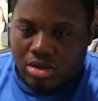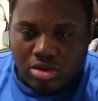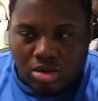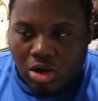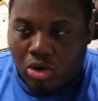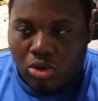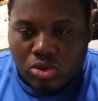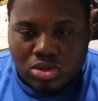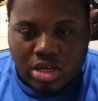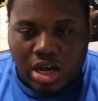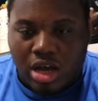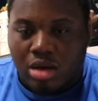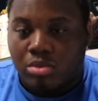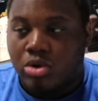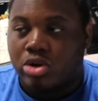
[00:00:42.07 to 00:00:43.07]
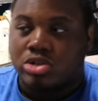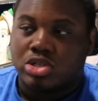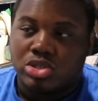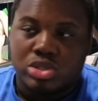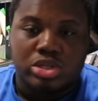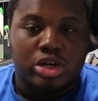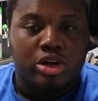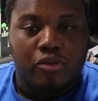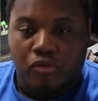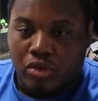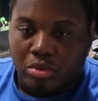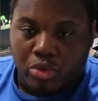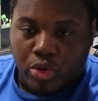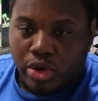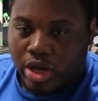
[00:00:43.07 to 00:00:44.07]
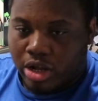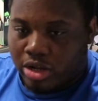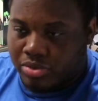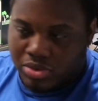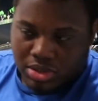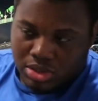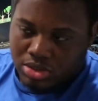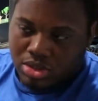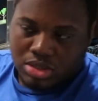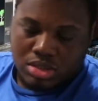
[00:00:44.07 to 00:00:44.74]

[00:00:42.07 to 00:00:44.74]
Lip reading: the whole time, or just learning from creators.